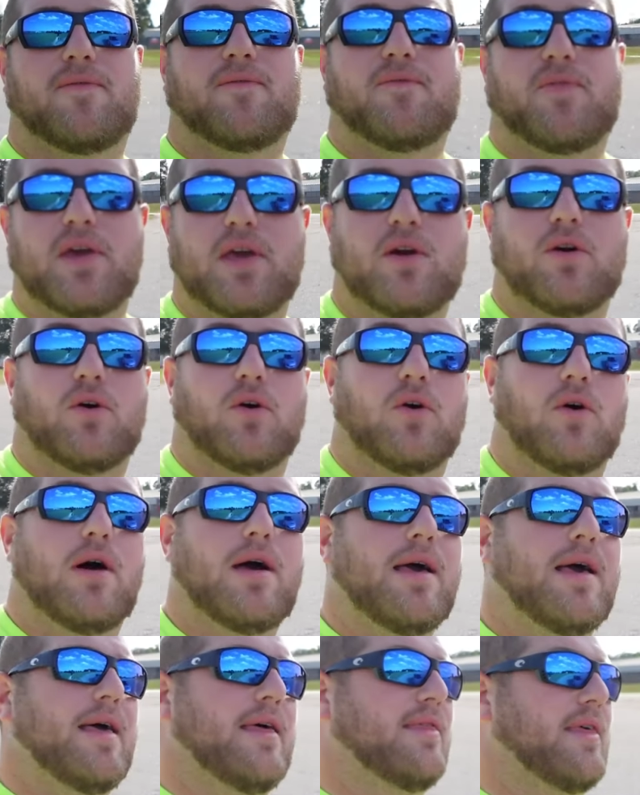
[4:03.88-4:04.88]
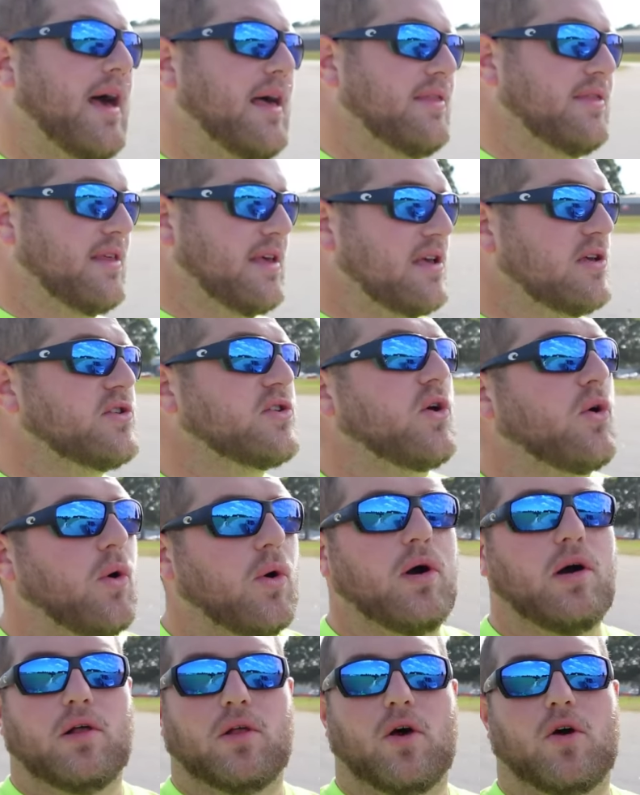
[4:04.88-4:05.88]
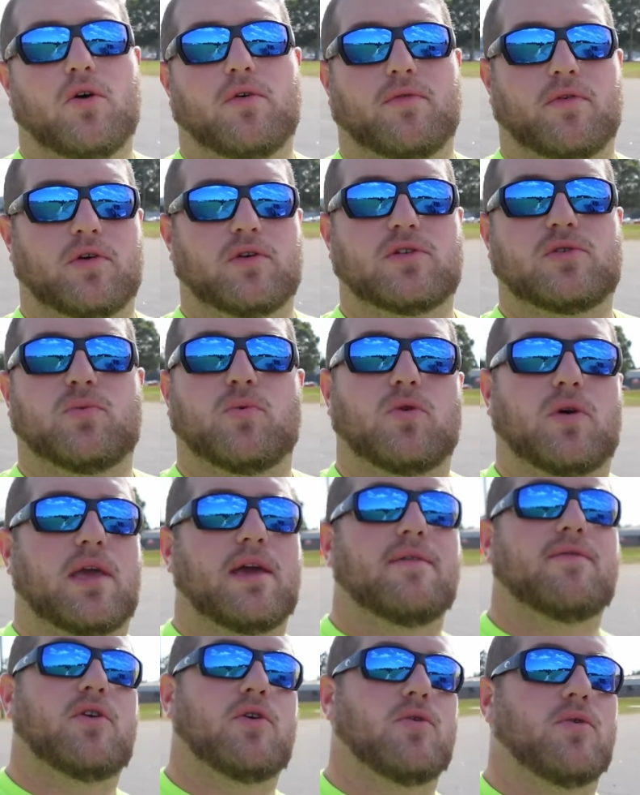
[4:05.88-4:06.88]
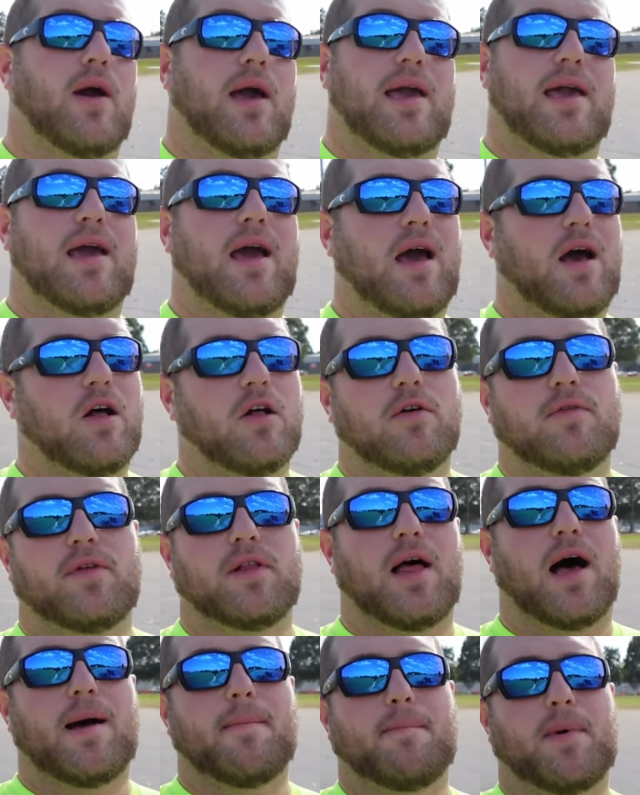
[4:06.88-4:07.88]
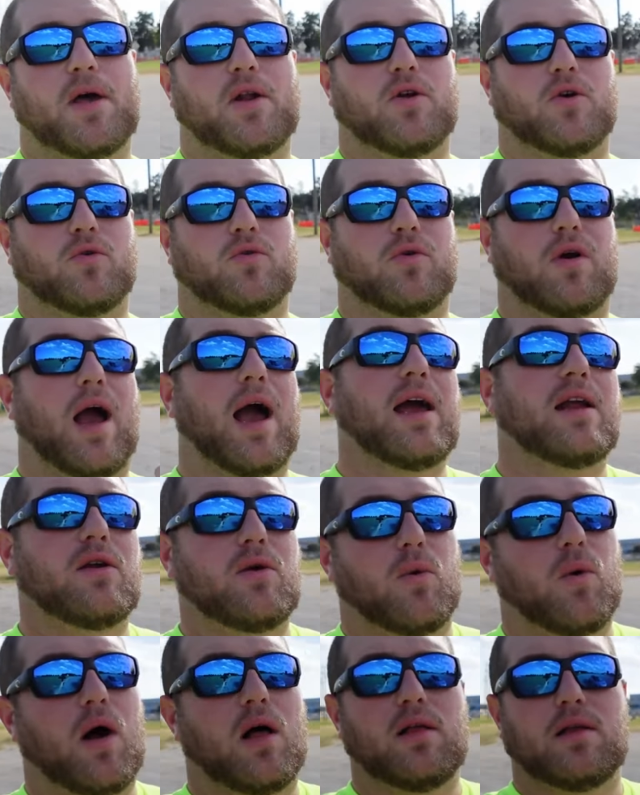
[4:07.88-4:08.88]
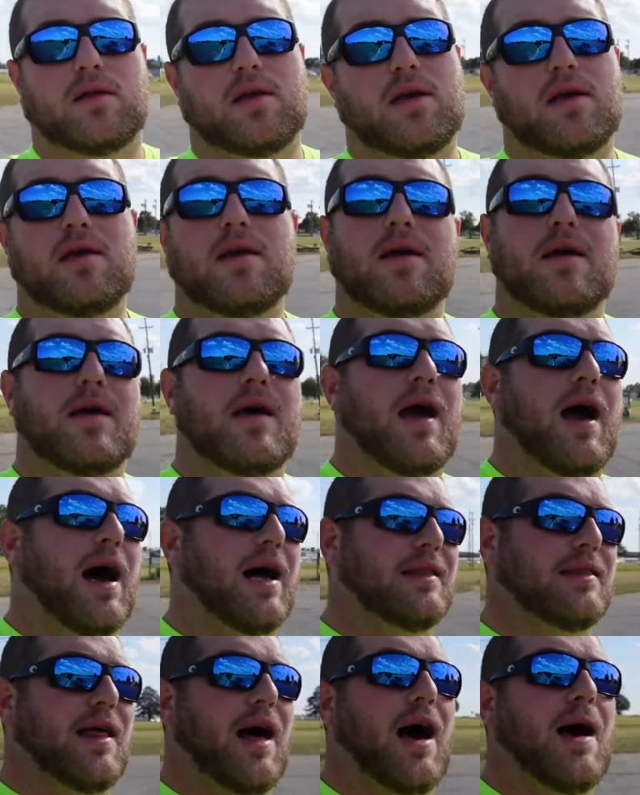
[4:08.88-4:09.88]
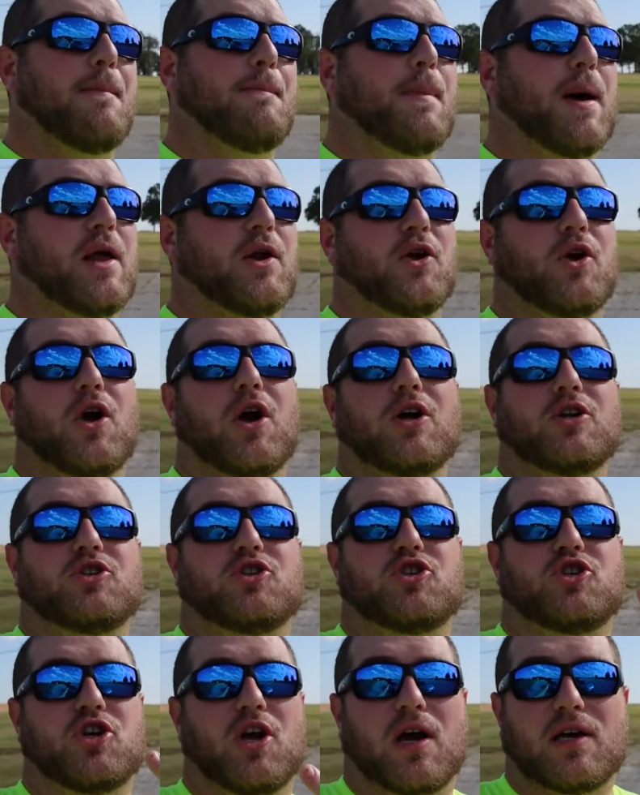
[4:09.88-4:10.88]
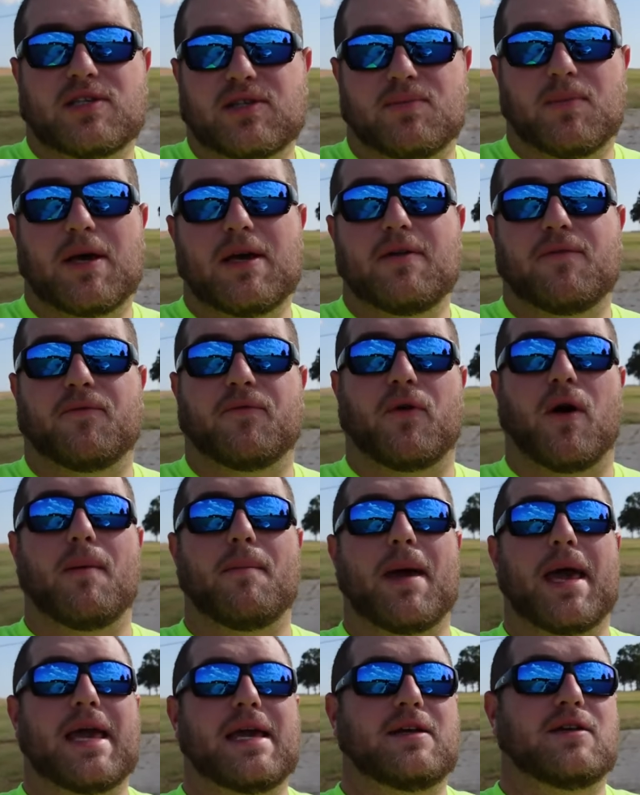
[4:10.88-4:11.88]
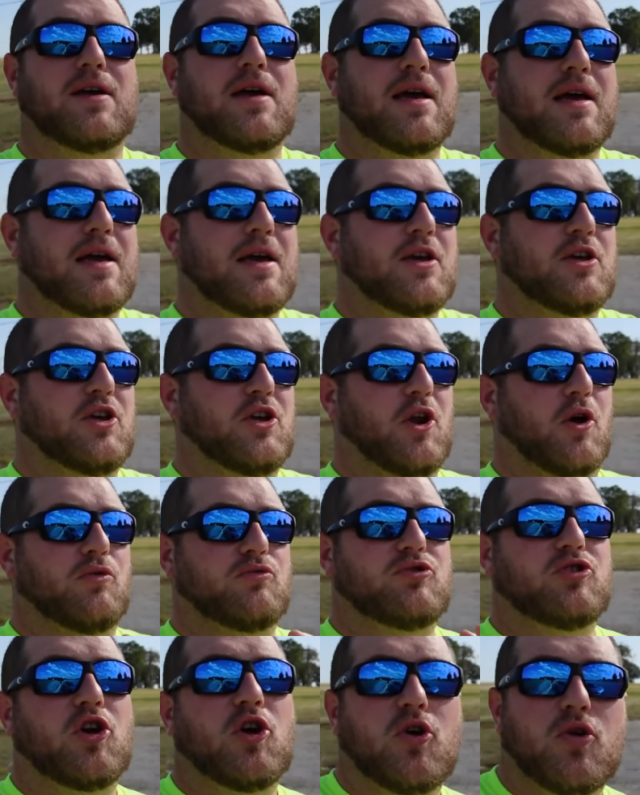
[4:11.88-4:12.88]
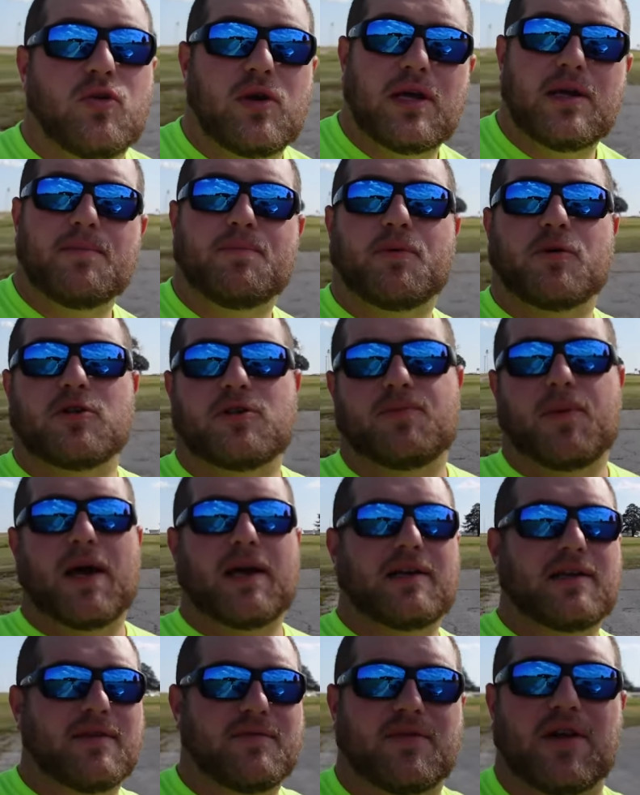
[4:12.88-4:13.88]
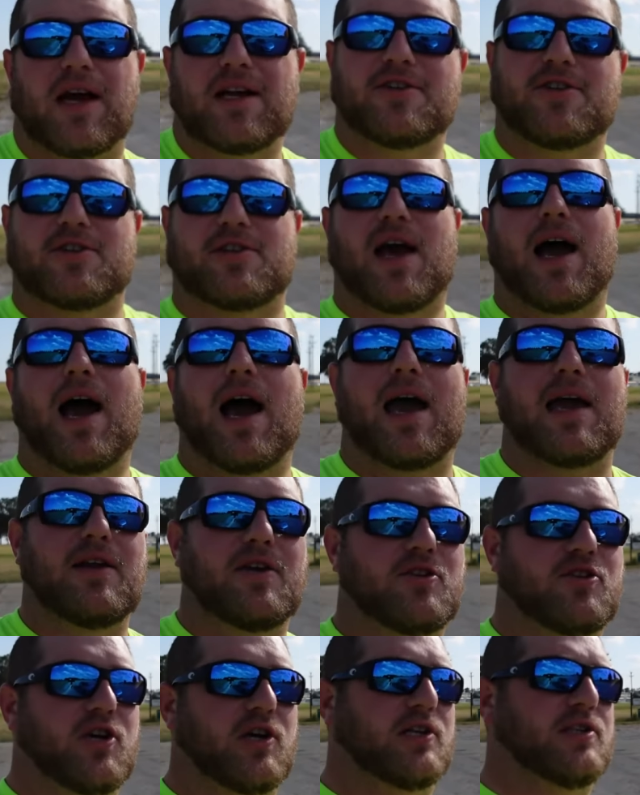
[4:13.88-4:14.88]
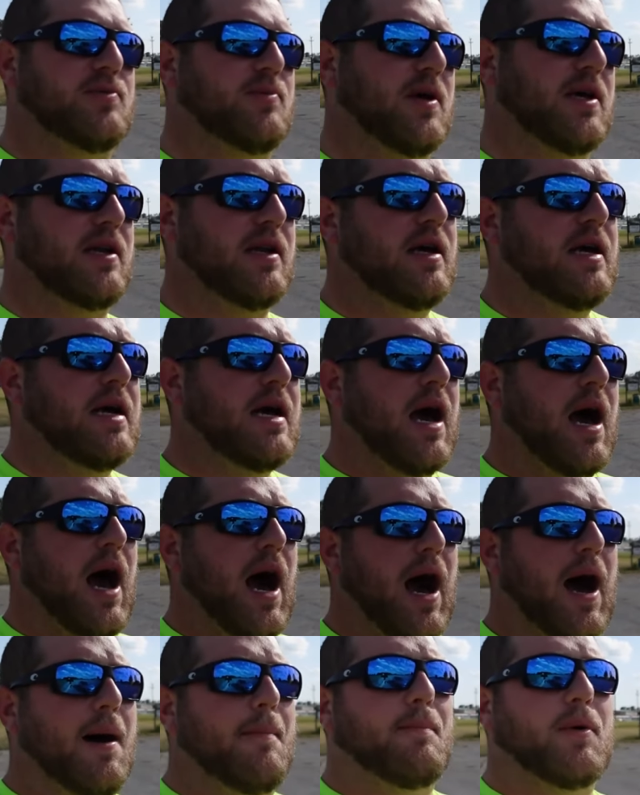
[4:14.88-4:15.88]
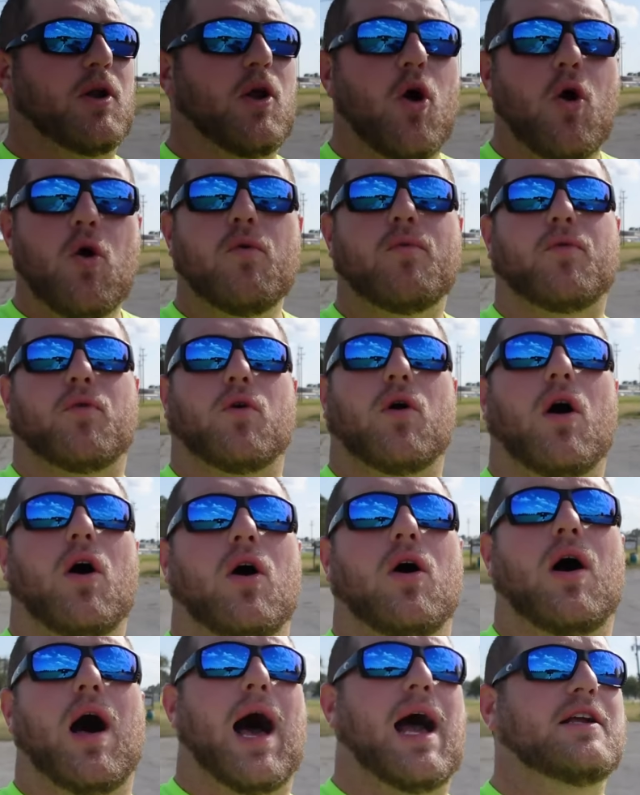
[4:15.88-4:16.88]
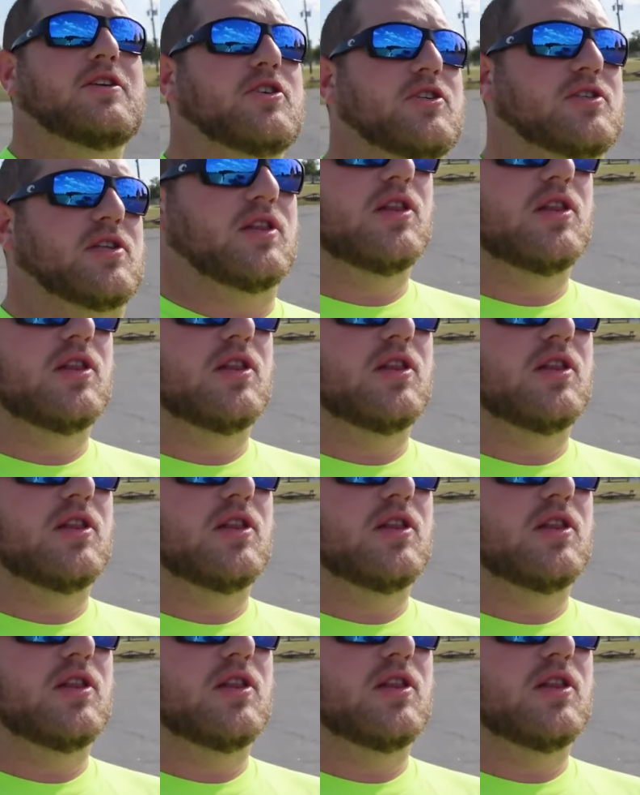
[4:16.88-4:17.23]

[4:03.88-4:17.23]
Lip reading: feel that these coilovers will give you a hell of a lot better ride quality, a lot better adjustment from a, you know, tuning perspective, not just height adjustment. But overall, I just